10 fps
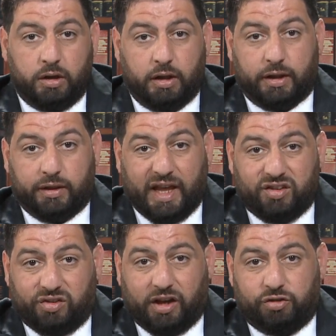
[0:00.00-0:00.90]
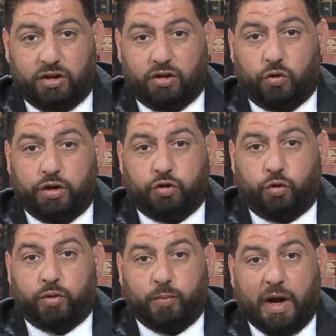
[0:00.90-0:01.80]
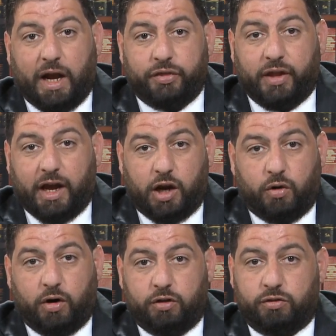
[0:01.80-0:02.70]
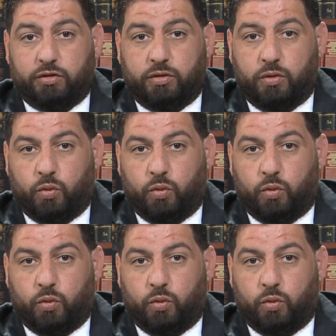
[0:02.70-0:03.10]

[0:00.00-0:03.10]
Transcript: In that section, you need to remind the IRS